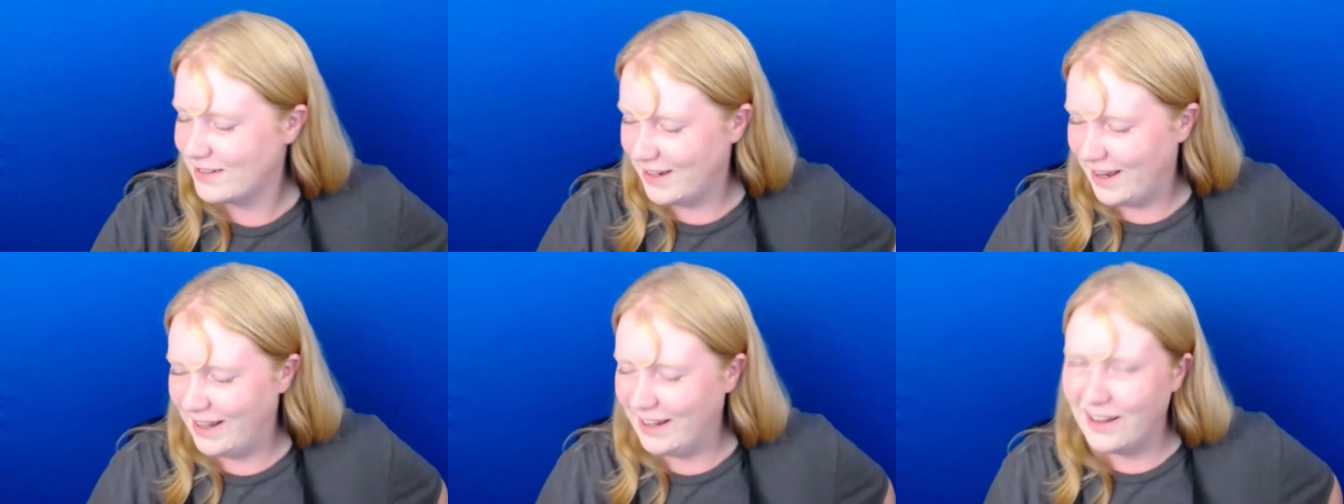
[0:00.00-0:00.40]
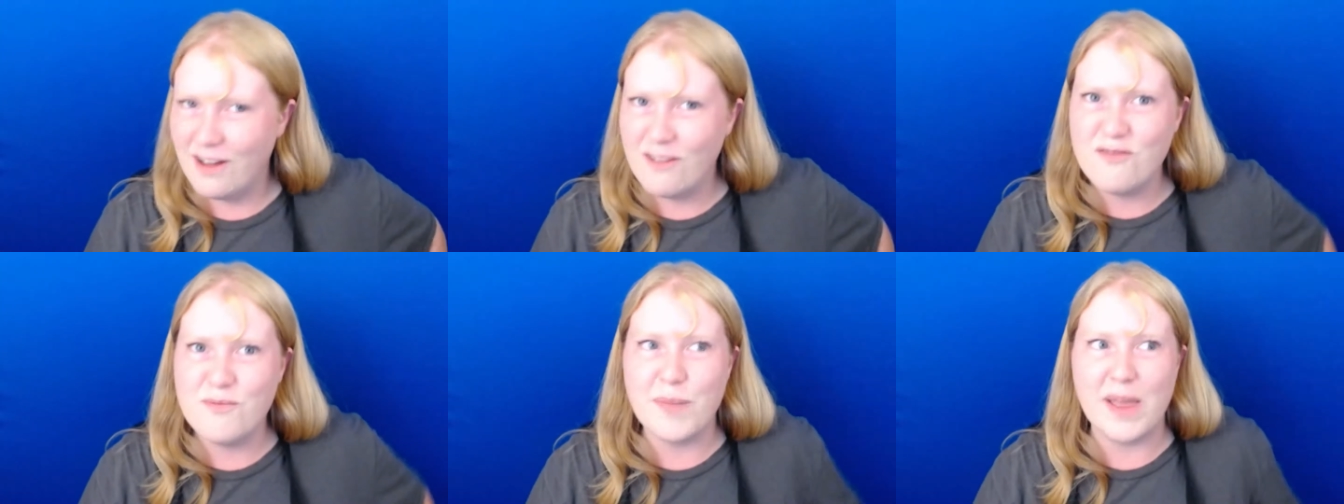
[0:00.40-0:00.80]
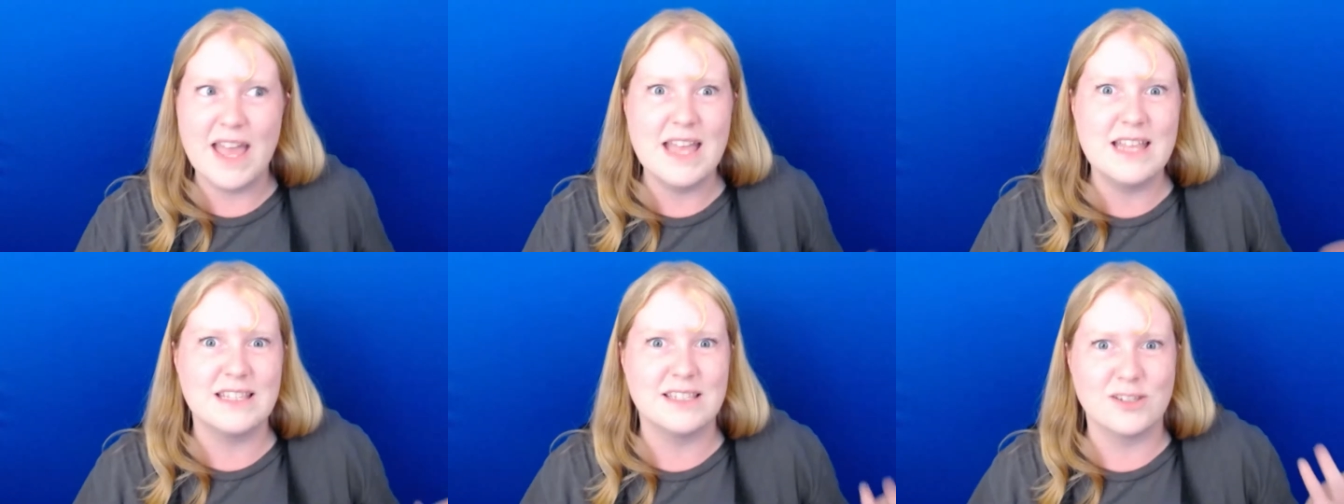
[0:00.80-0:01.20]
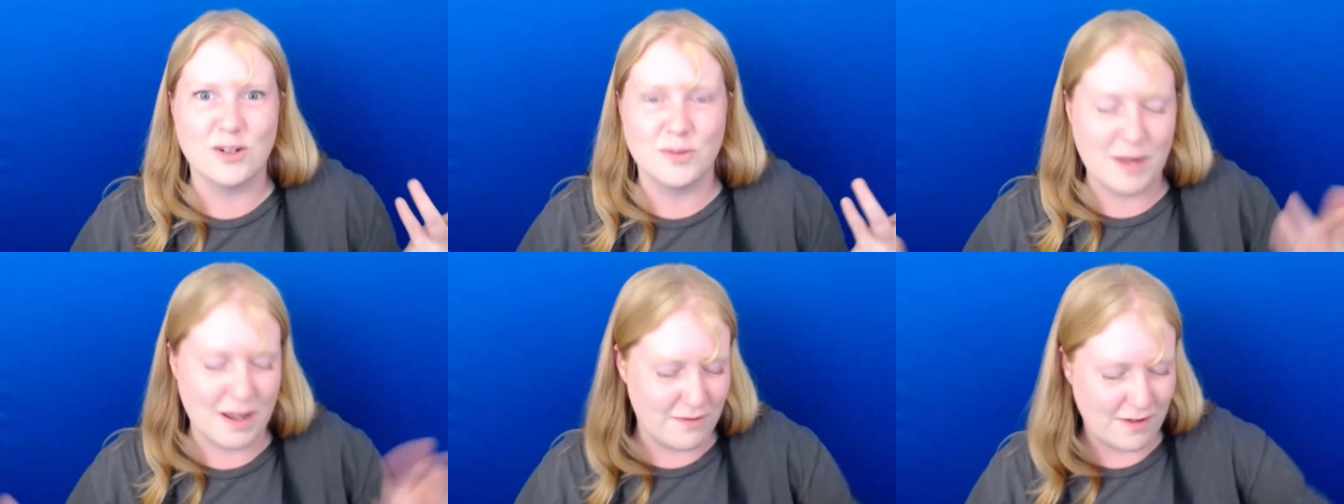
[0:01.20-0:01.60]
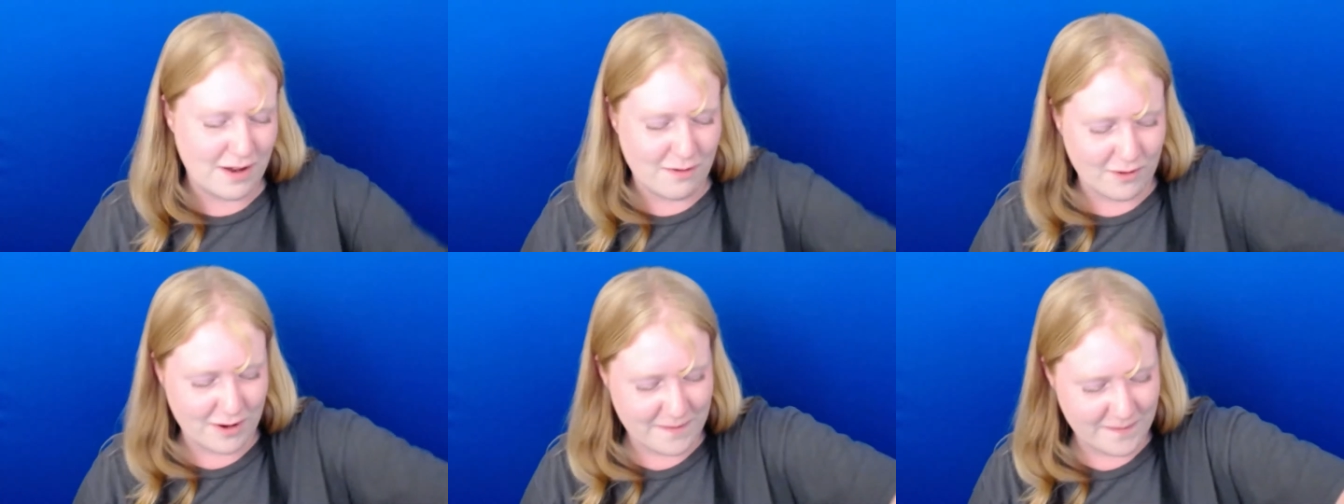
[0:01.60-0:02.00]
I love pens. They're my
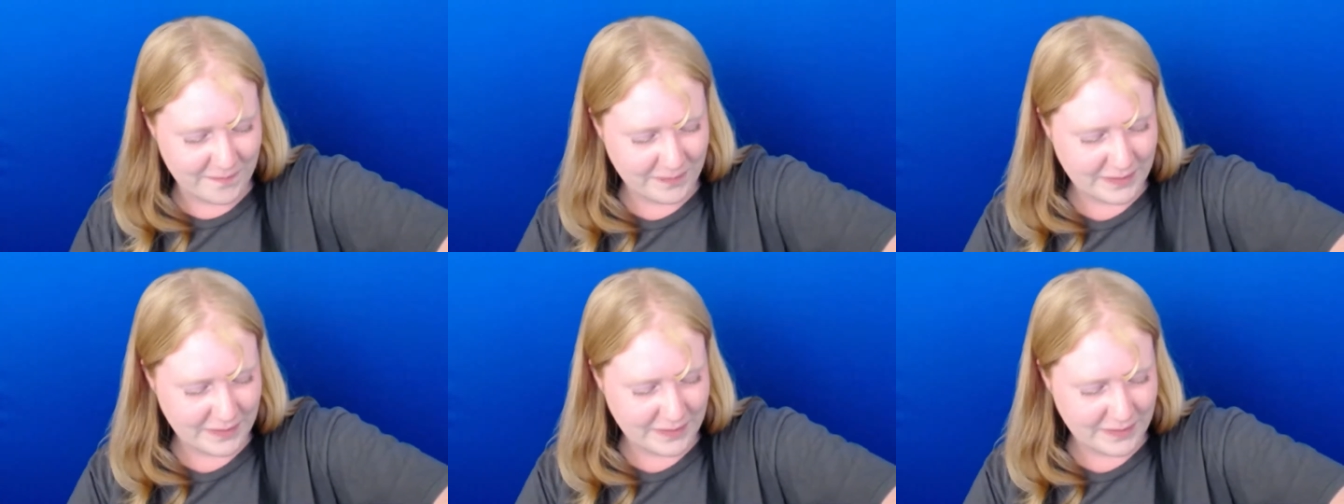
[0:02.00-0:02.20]
favorite.